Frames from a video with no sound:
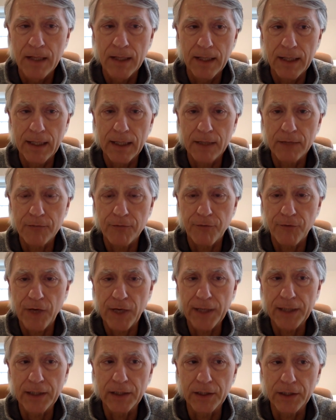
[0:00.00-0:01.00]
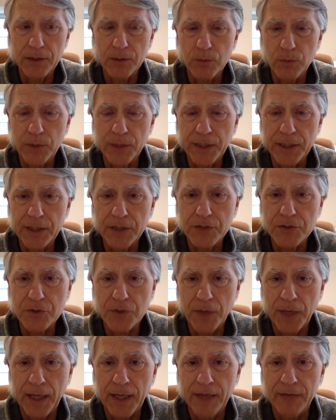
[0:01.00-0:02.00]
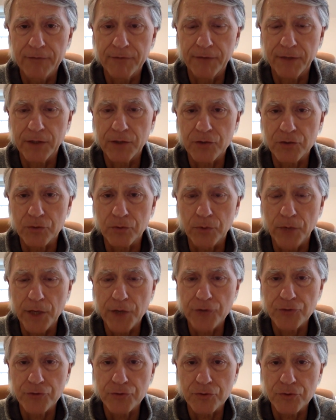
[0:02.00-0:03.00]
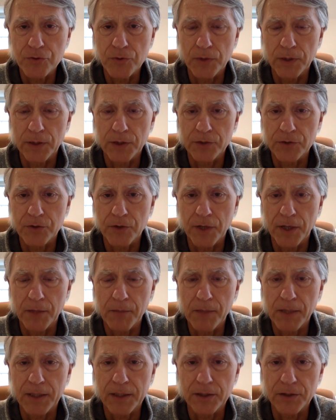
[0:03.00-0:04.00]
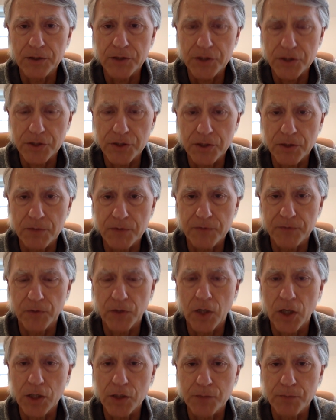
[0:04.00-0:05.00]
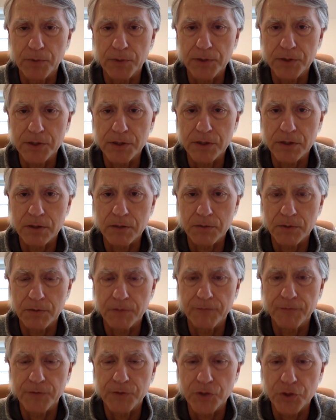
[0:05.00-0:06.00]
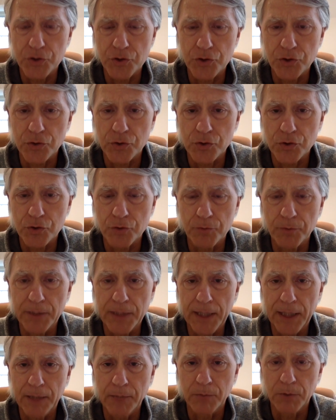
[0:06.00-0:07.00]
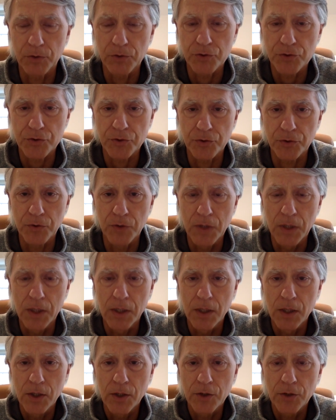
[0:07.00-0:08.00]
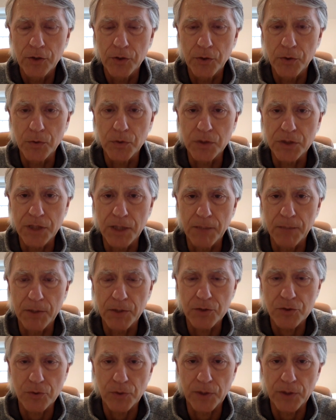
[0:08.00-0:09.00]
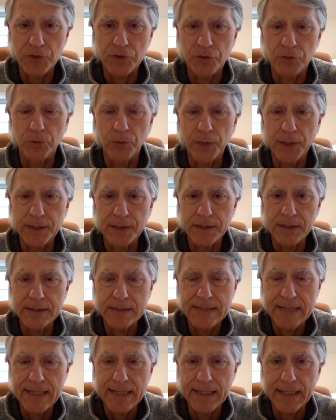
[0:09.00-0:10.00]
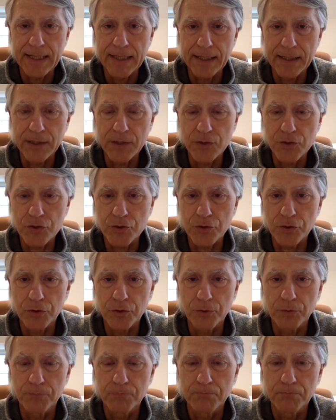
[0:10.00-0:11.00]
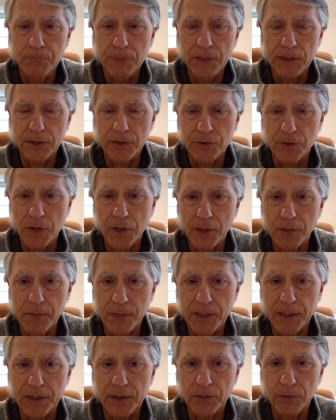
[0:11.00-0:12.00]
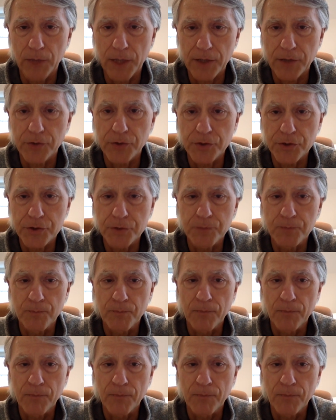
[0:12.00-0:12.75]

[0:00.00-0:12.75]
And finally, we need to have integration to electronic medical systems for hospital systems and physicians to be able to use them and to integrate the data into electronic medical records.